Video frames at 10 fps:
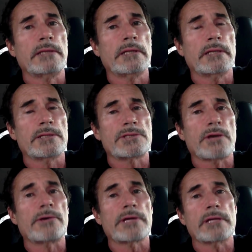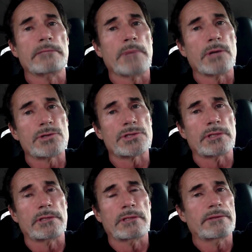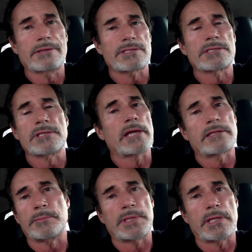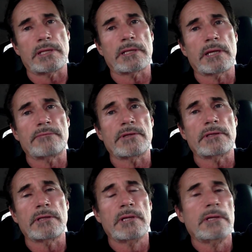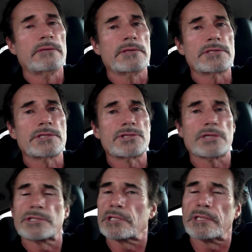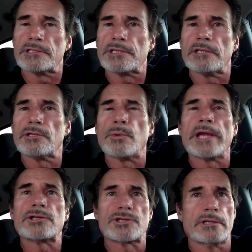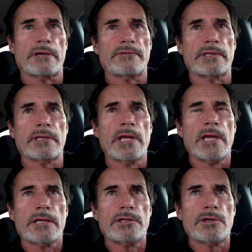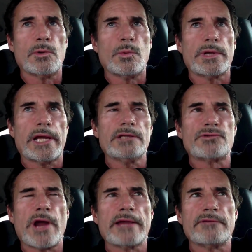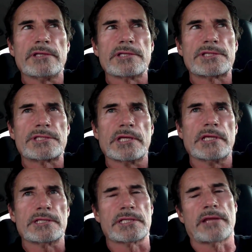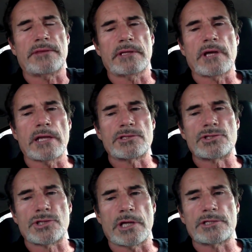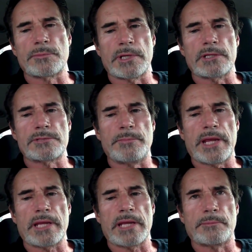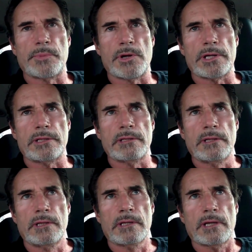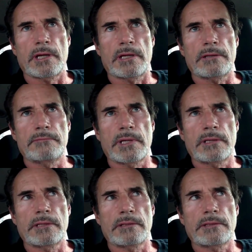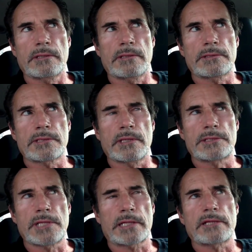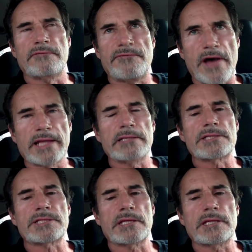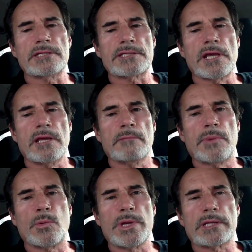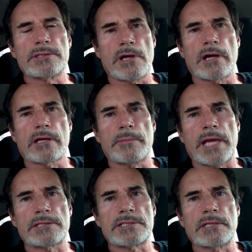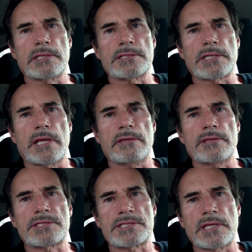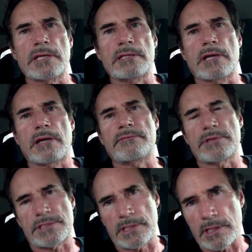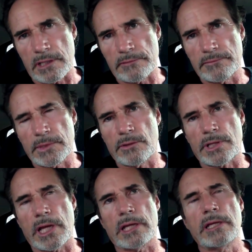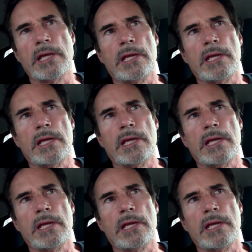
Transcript: It is already in motion. This is not the beginning of it. This is just a continuation of it. You know, when I drive into cities, and I think God's judgment is based upon uh, it, it's it's not confined to cities, but we can talk about cities and the sin of the city. Okay.